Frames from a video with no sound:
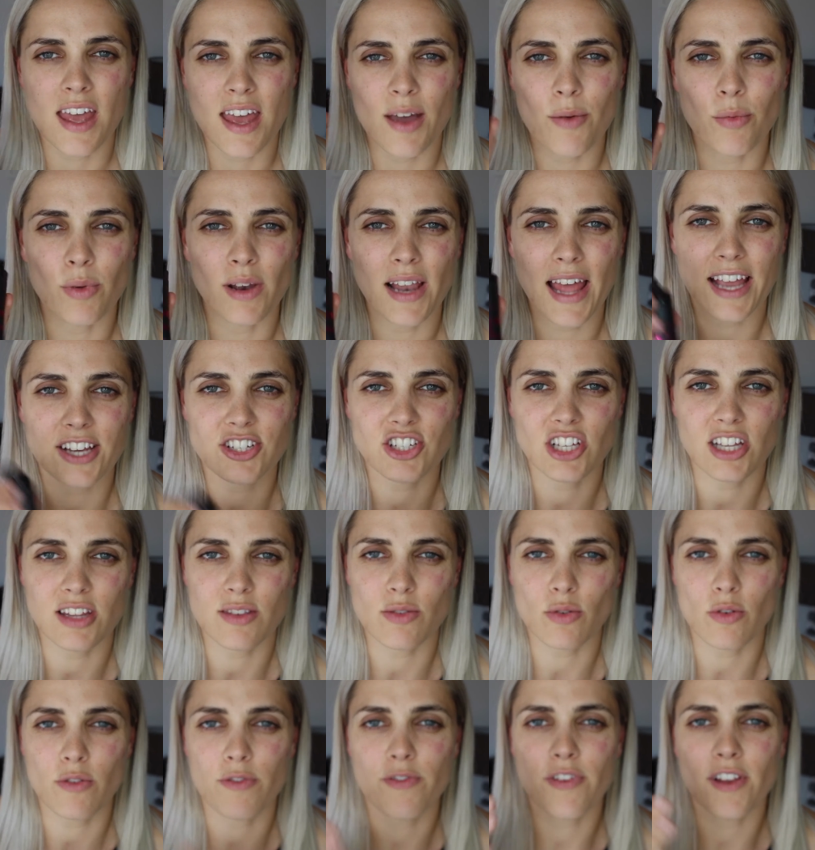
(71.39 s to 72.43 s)
it will actually
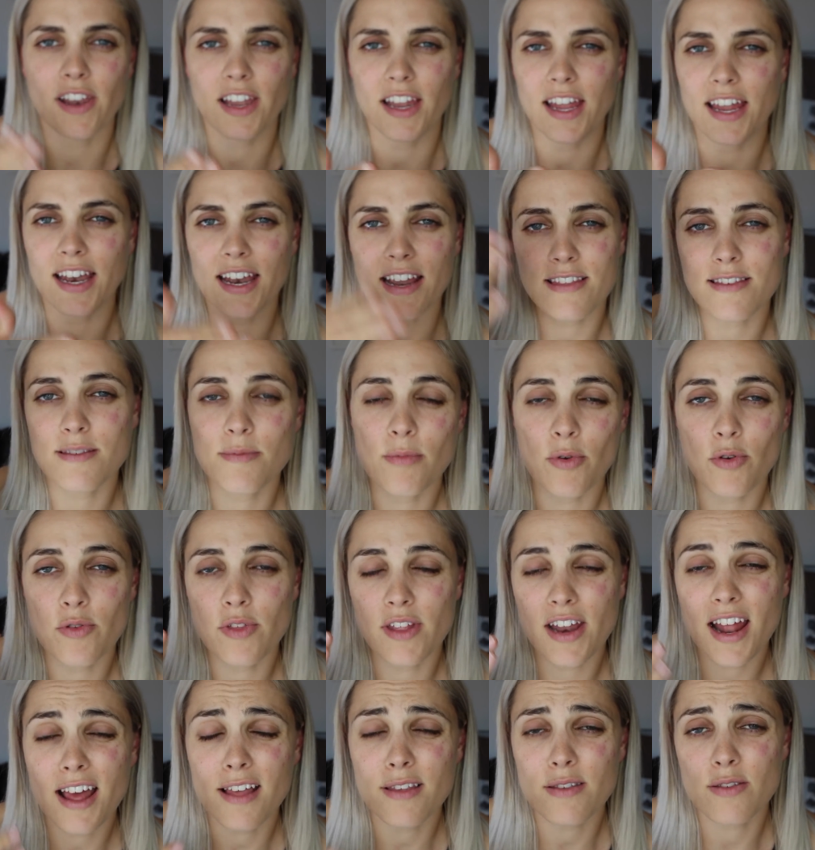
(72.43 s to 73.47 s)
sort of fill it in and smooth
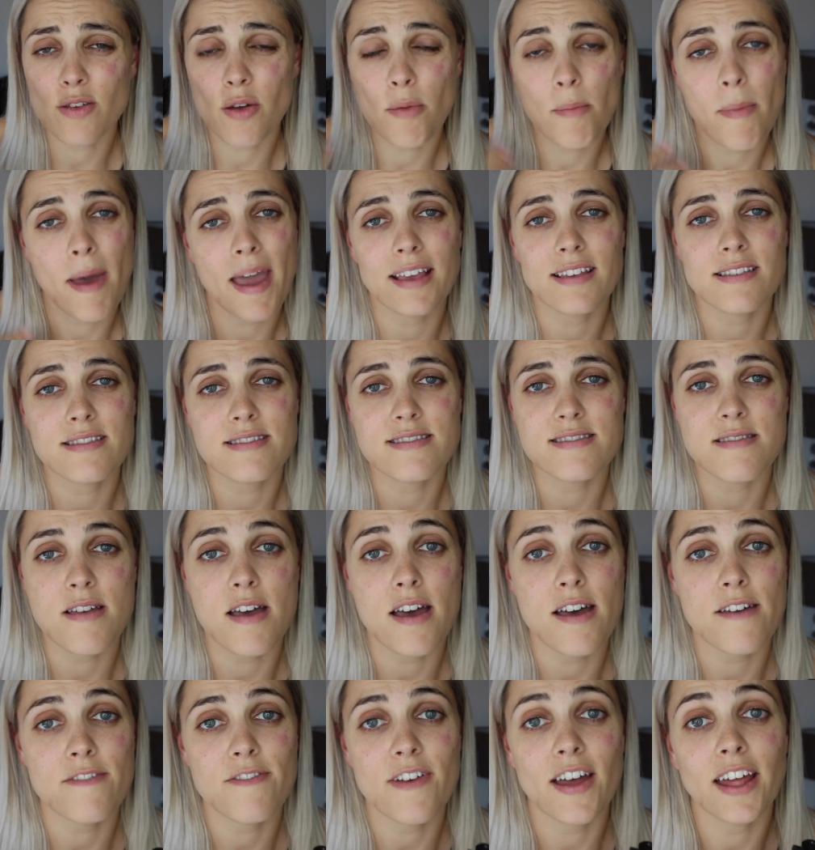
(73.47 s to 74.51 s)
it out, so it makes
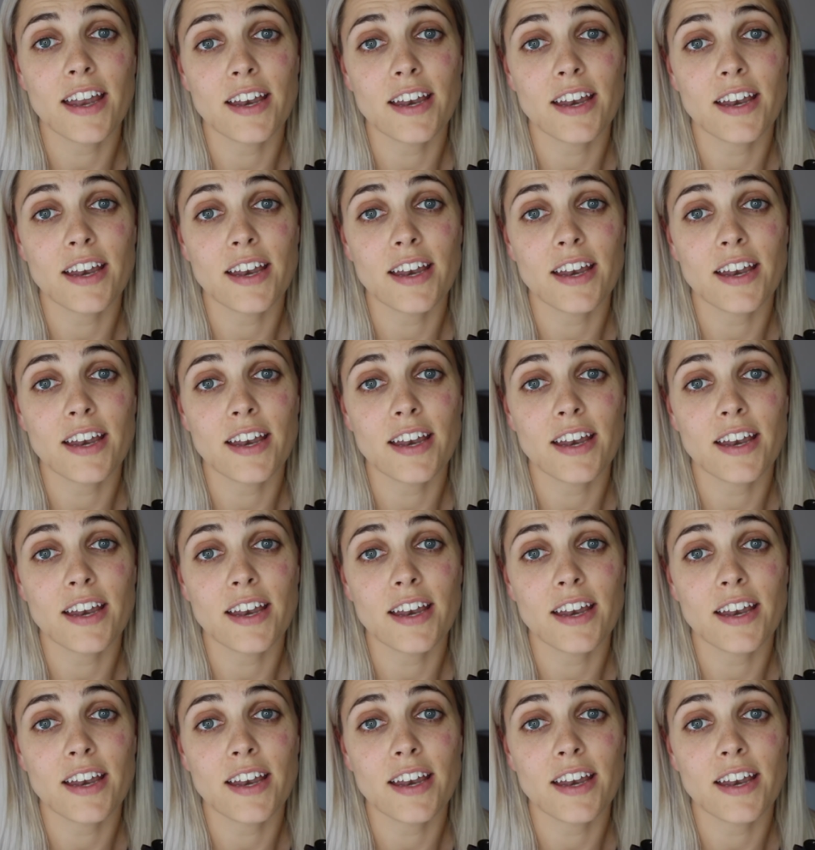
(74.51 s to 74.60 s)
the